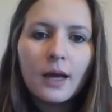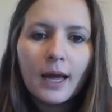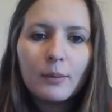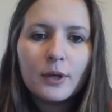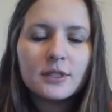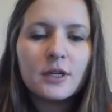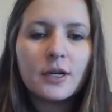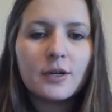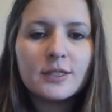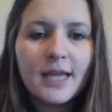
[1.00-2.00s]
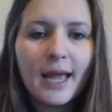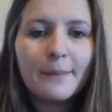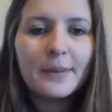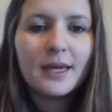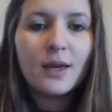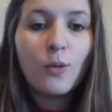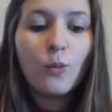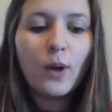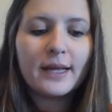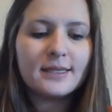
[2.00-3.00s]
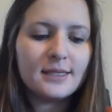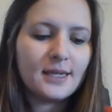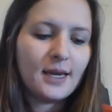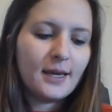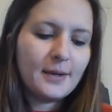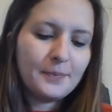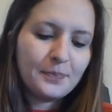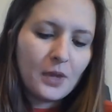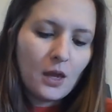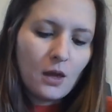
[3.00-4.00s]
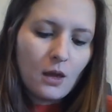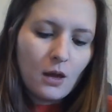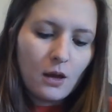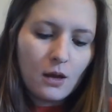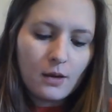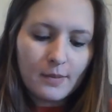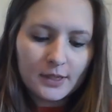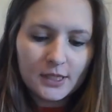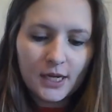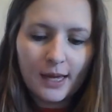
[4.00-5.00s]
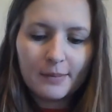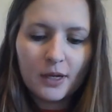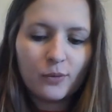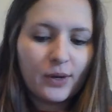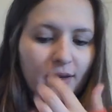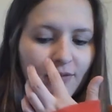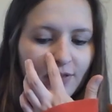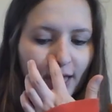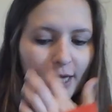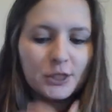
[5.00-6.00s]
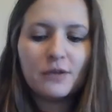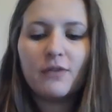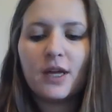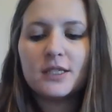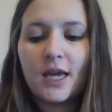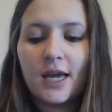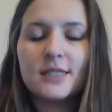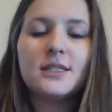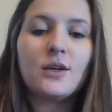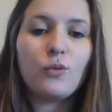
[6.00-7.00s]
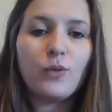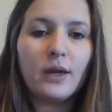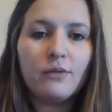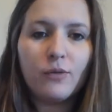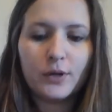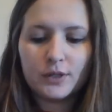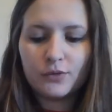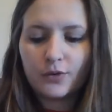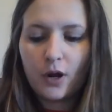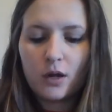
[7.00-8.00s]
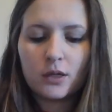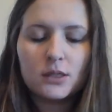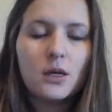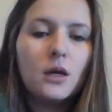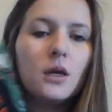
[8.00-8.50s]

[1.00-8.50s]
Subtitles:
Hi boys and girls, happy Wednesday. Today I'm going to read Flashy Fantastic Rainforest Frogs.